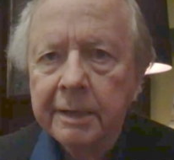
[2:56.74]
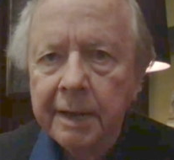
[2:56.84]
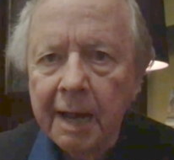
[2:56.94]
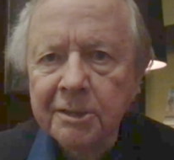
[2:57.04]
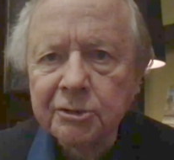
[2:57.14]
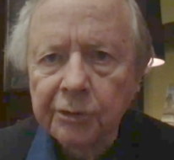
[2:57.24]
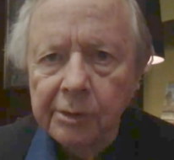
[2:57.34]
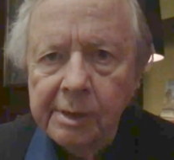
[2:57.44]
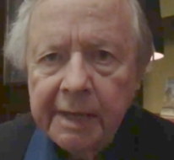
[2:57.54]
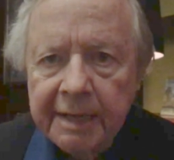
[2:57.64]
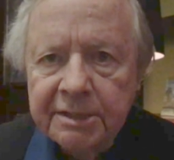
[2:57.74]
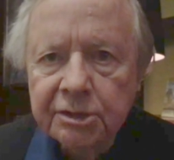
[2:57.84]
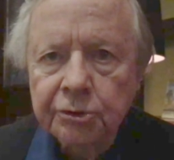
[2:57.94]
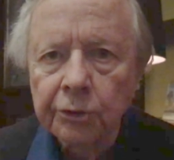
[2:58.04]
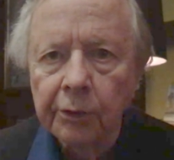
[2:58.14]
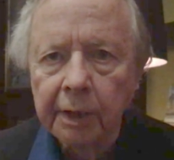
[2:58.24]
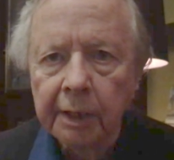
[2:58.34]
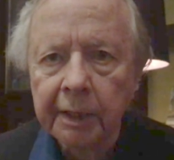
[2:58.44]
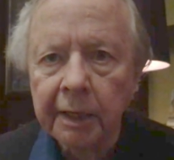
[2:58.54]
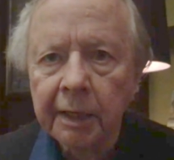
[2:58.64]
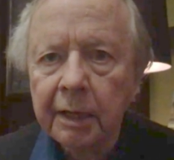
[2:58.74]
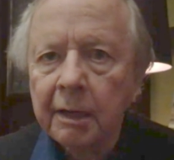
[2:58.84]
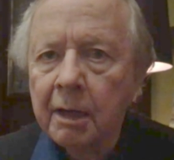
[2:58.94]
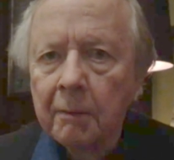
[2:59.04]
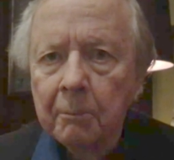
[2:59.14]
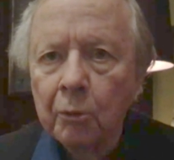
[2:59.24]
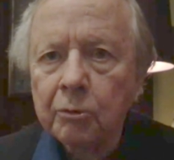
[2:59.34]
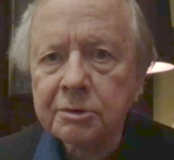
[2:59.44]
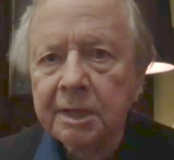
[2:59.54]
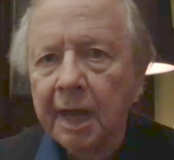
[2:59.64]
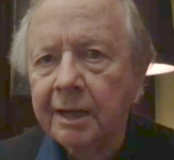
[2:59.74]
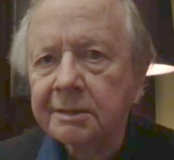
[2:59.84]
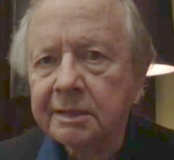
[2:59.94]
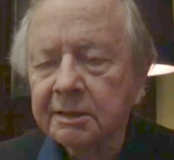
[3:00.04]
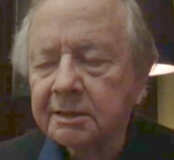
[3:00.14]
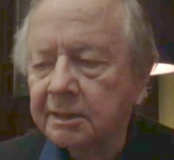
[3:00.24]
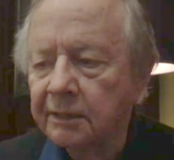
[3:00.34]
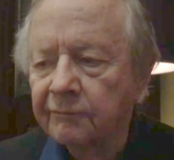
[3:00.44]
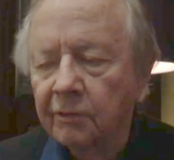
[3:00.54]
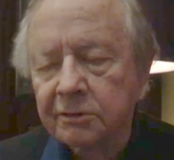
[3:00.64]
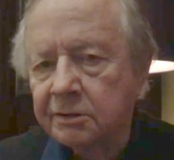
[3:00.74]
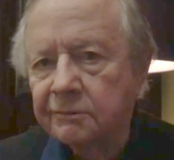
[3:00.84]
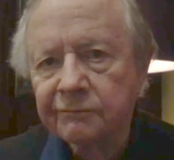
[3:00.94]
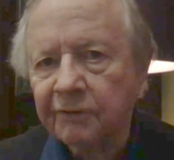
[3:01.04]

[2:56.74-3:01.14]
natural history, books like this. He was